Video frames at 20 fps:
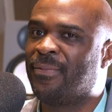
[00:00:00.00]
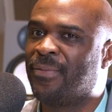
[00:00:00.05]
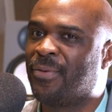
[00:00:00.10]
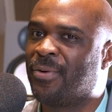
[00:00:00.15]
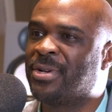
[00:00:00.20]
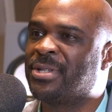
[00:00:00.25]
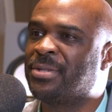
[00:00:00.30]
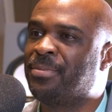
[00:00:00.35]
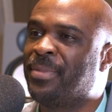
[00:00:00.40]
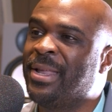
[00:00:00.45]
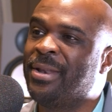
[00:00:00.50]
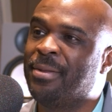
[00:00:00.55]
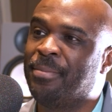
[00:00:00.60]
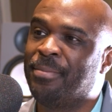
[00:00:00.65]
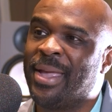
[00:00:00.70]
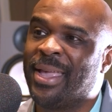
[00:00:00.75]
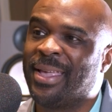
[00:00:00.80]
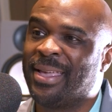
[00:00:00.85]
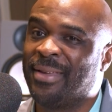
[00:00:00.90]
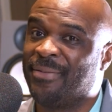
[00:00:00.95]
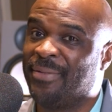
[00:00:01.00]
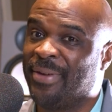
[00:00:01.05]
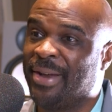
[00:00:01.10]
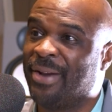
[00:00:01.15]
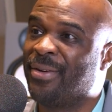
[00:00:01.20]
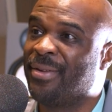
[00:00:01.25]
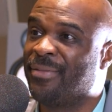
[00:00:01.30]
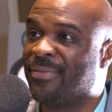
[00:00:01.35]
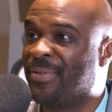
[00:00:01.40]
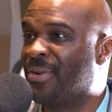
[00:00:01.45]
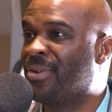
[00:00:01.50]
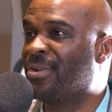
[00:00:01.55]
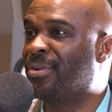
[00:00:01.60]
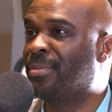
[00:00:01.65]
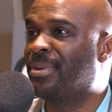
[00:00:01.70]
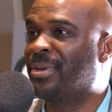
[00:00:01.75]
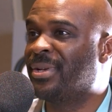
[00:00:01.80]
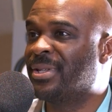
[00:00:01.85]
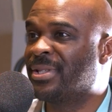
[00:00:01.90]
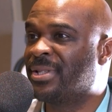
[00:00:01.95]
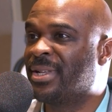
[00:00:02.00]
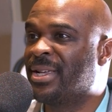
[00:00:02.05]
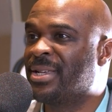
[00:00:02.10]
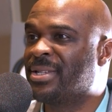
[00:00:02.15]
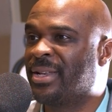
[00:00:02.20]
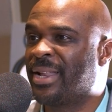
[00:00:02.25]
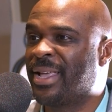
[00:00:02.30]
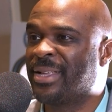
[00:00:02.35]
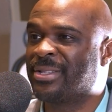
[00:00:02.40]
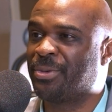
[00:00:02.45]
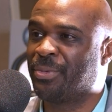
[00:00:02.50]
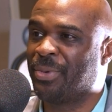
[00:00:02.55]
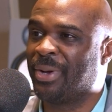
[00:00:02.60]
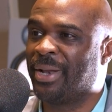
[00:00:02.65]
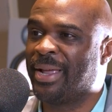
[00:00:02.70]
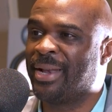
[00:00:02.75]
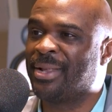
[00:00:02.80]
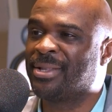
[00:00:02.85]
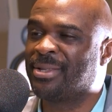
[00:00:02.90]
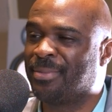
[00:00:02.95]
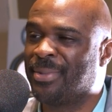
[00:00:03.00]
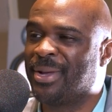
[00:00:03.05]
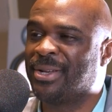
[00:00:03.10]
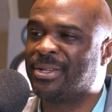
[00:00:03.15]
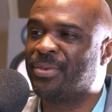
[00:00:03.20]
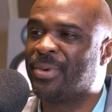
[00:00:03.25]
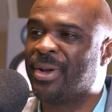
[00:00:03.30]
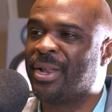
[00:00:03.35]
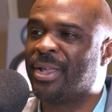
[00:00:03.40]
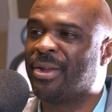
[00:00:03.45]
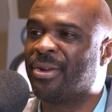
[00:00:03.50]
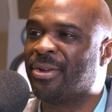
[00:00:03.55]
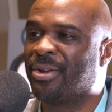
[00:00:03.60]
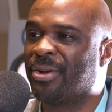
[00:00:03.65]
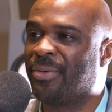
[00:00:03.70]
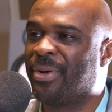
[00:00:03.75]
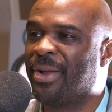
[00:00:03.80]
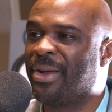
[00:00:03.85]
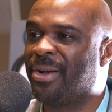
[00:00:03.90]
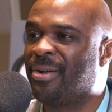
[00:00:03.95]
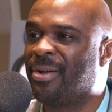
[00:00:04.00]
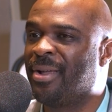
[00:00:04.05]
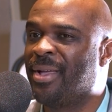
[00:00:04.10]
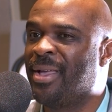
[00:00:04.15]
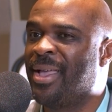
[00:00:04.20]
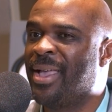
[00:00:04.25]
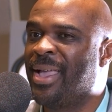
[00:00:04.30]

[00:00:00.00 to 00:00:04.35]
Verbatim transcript: forced me to make a very vulnerable decision as it related to my 20 year career.